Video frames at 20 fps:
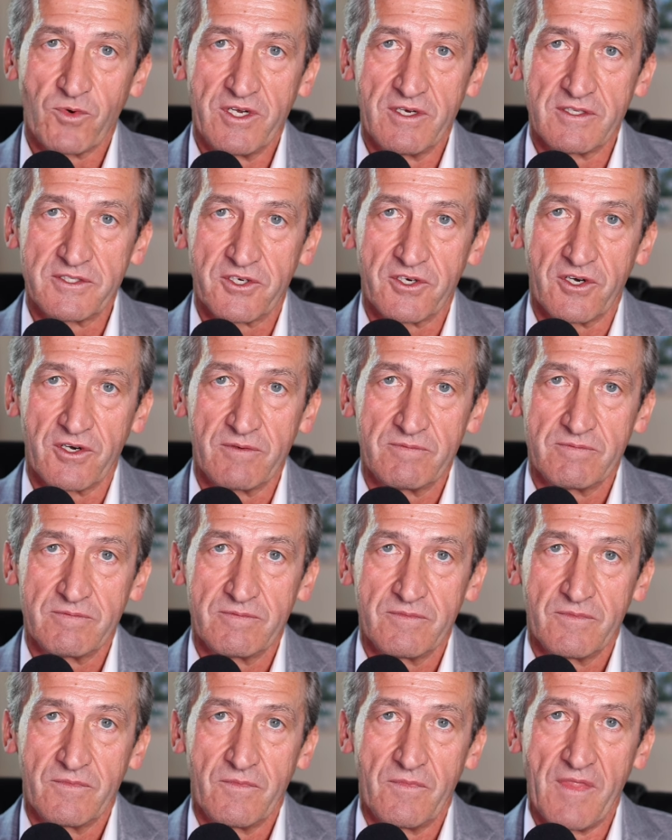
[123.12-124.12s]
realtor
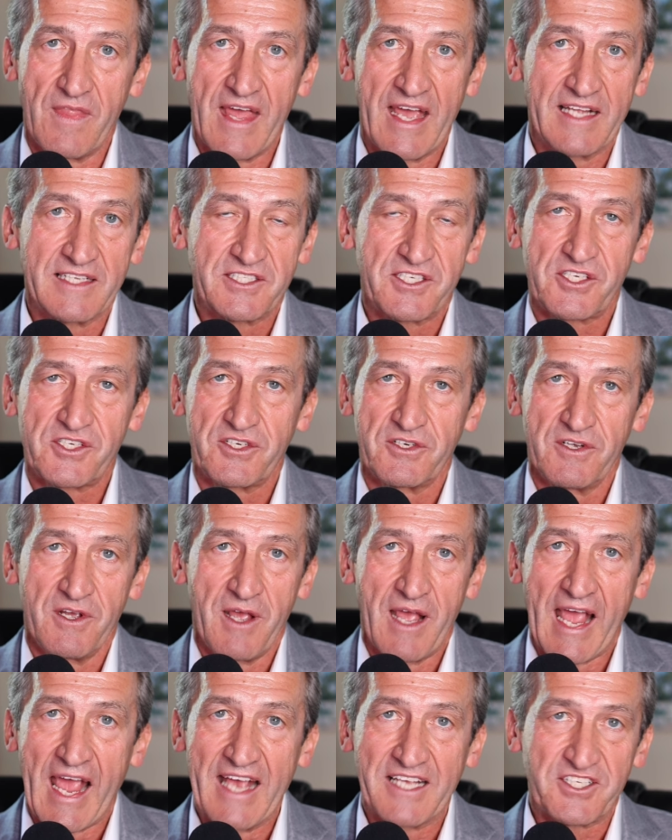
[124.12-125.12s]
that
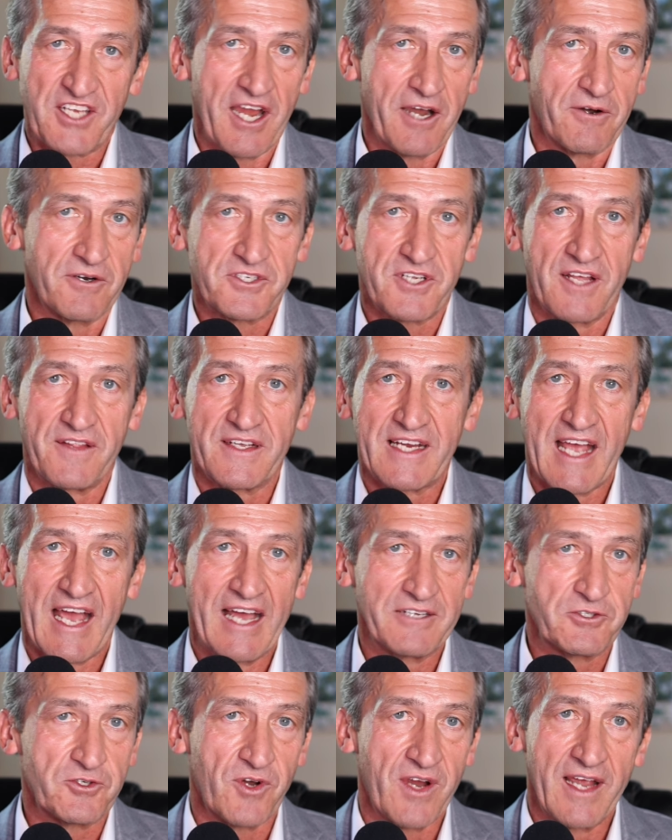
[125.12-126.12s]
has errors on the
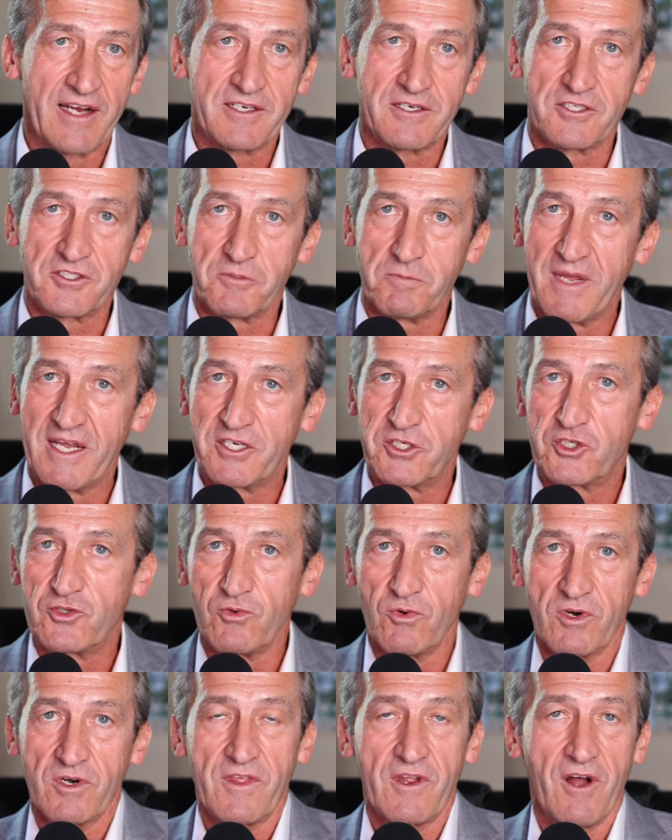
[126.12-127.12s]
contract, doesn't make
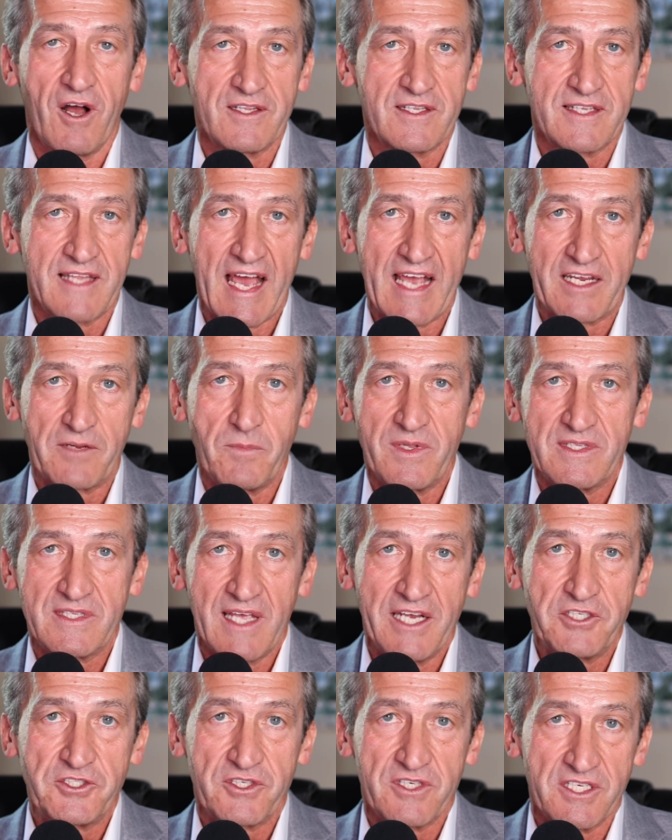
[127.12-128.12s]
sure that all the
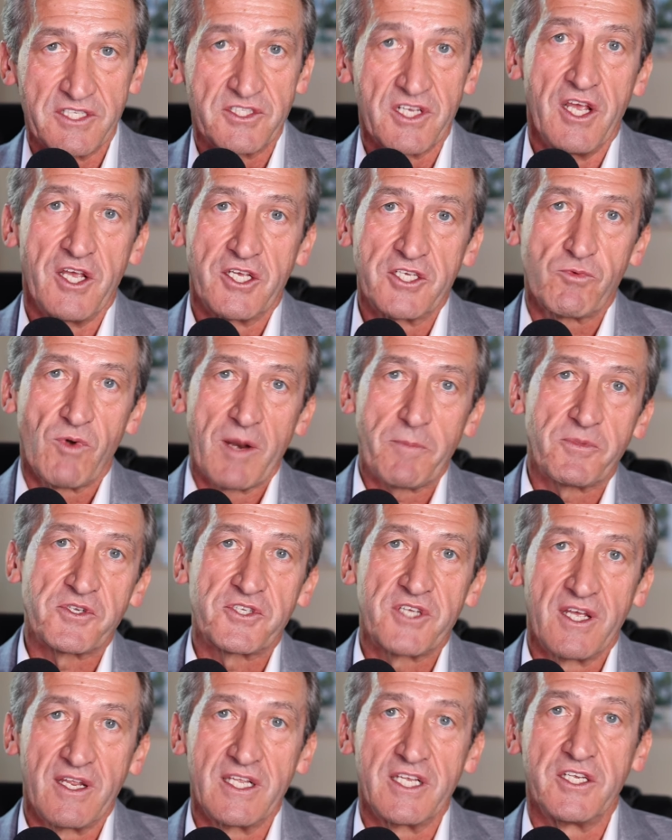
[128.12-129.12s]
documentation is
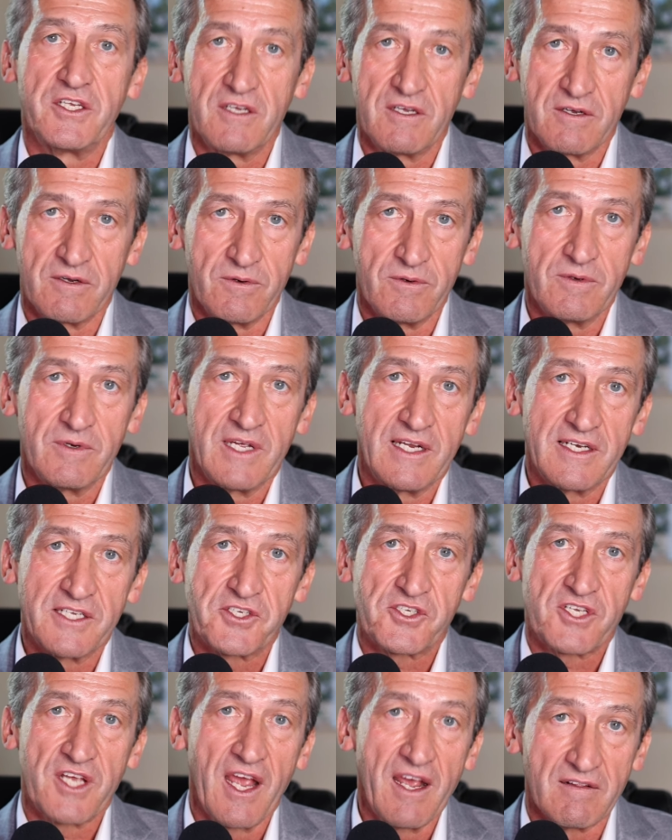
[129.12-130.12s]
representing you in the
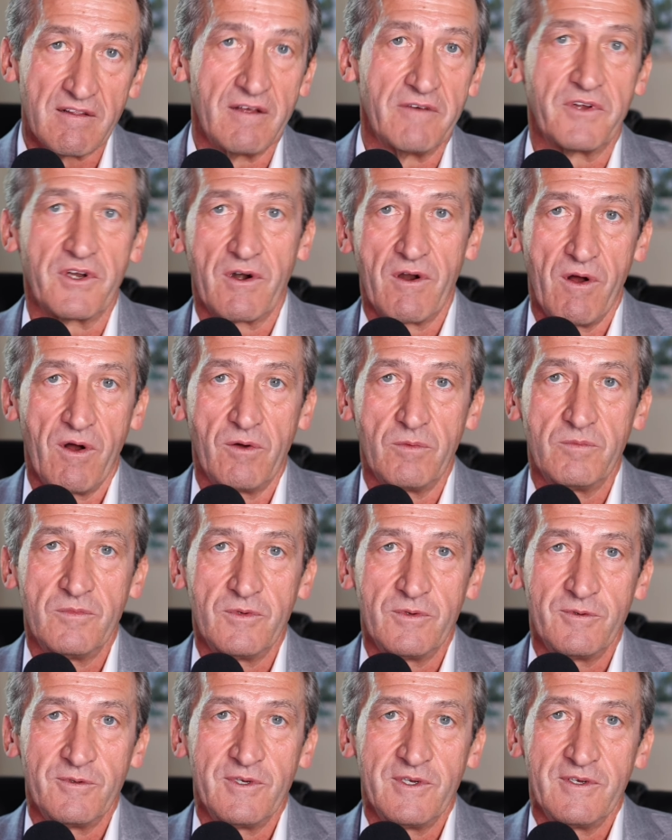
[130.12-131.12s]
sale of your home.
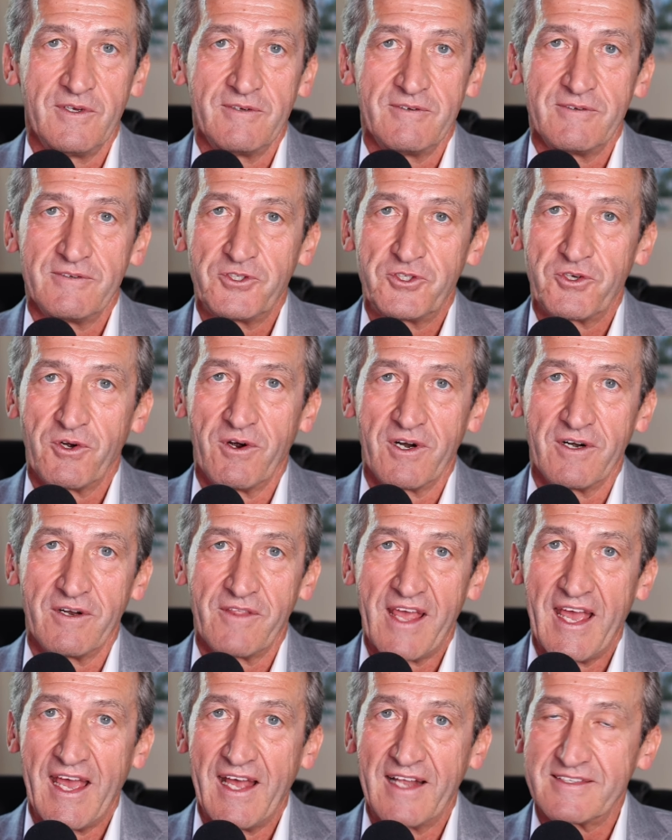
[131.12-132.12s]
Sure,
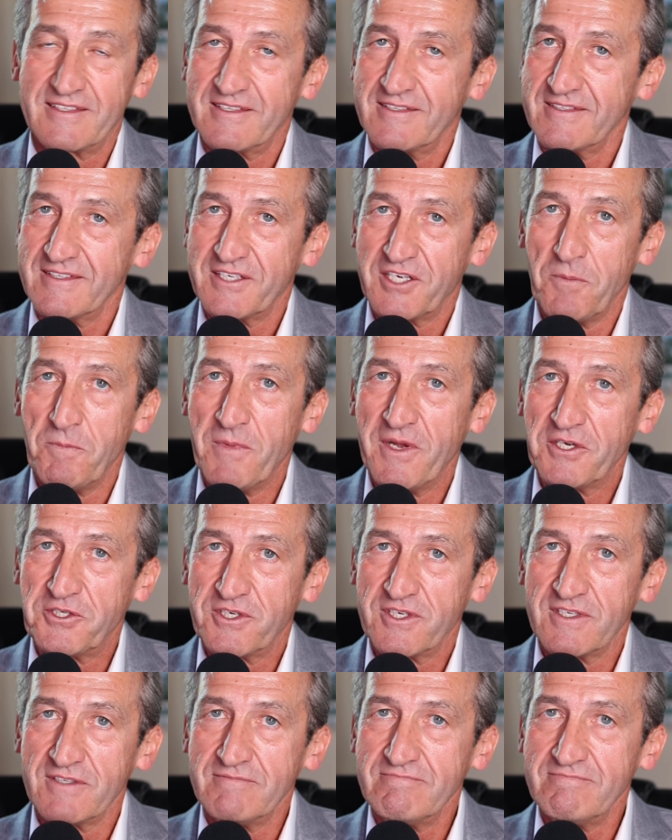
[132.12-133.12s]
that
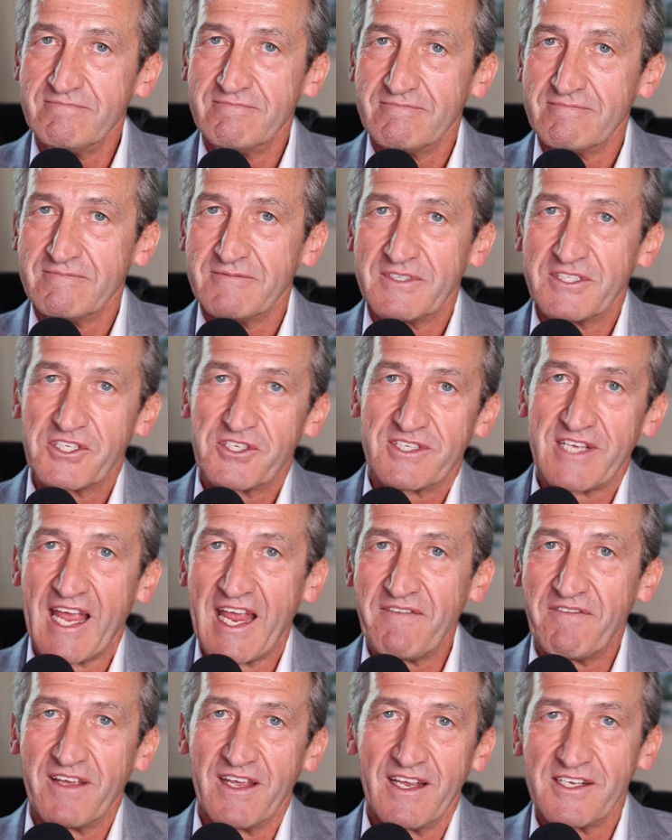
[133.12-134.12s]
commission
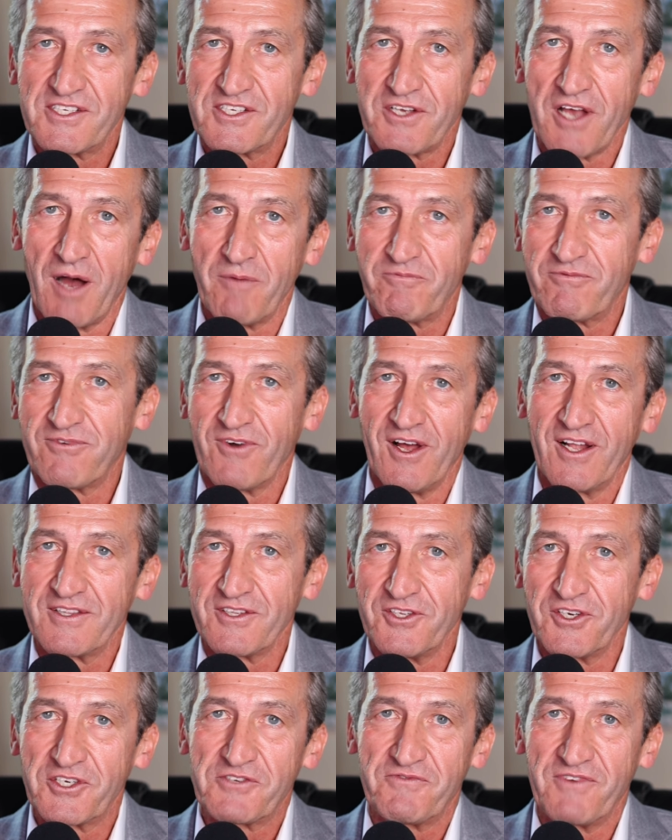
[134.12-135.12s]
savings up front
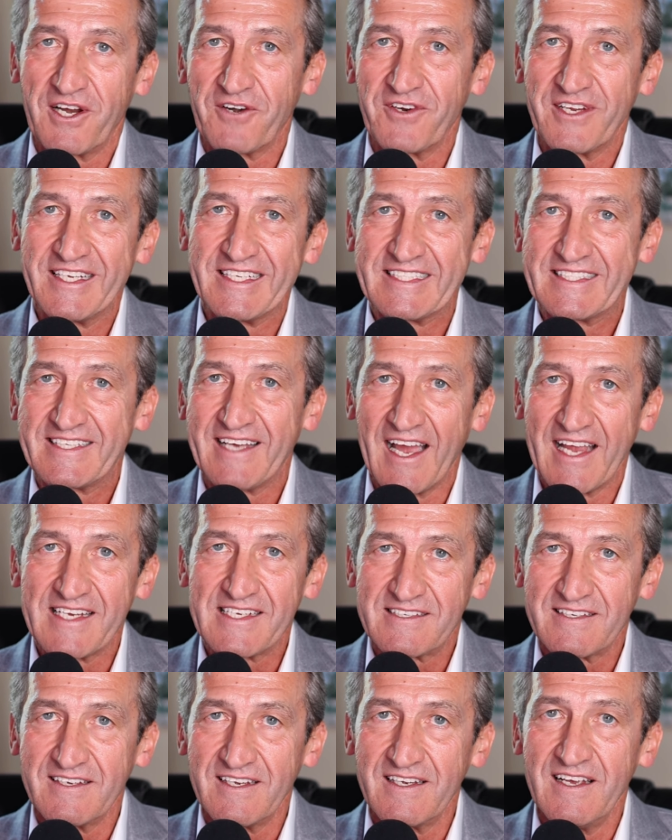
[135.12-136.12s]
looks very
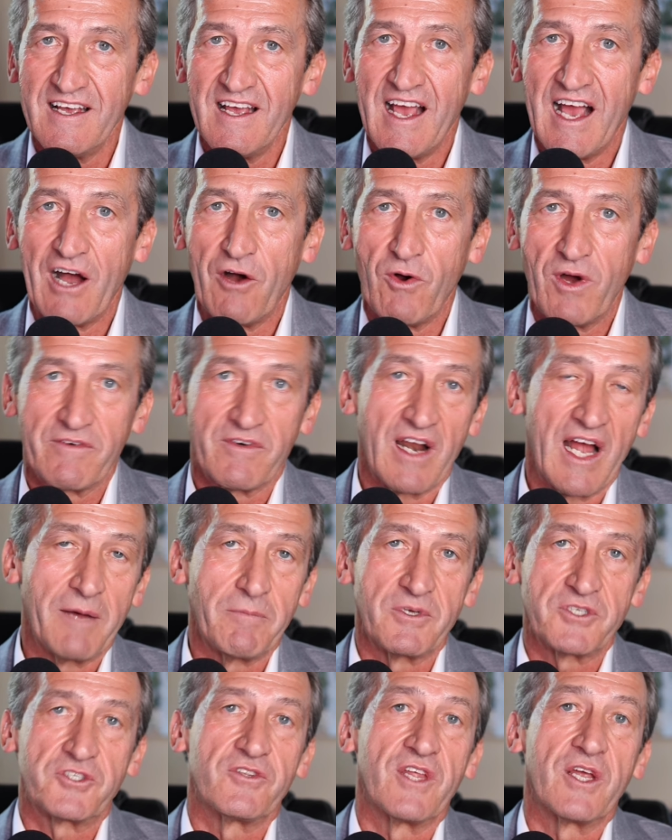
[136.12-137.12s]
enticing. However, how
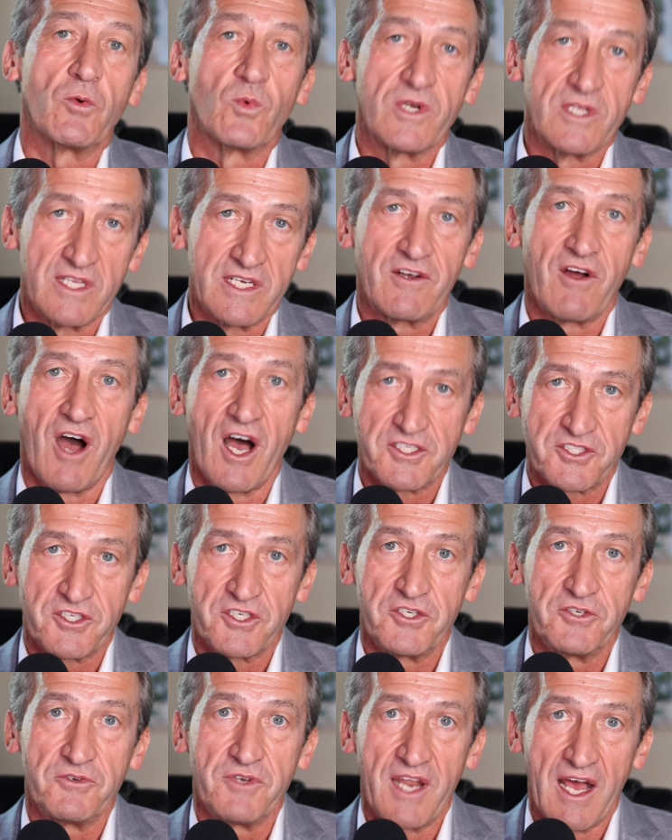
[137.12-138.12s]
much are they really costing
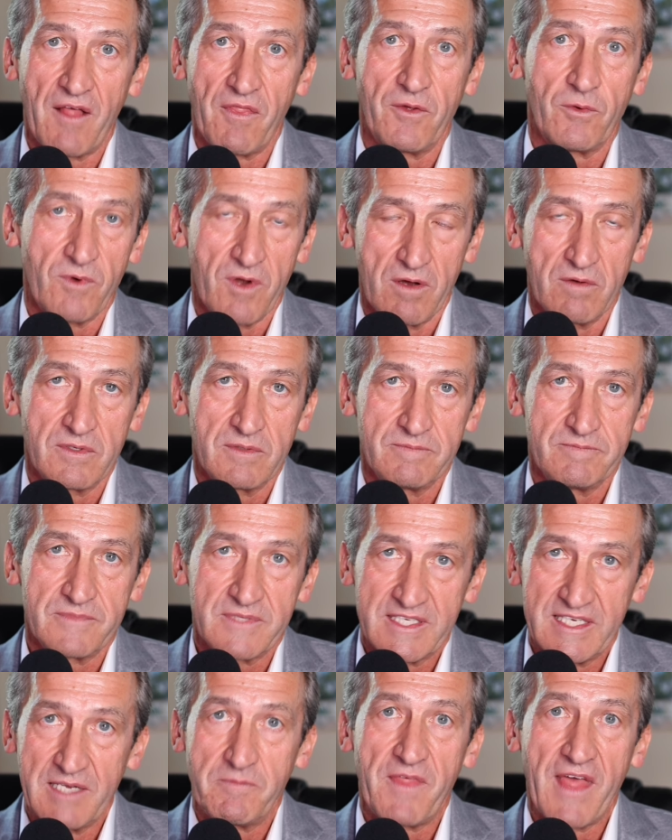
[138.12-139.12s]
you down the road?
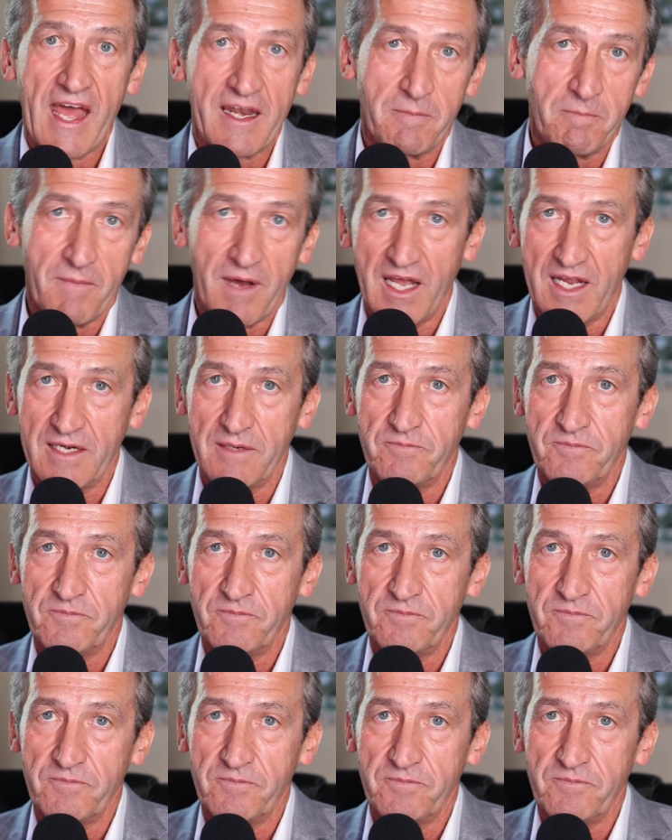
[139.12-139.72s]
Keep that in mind.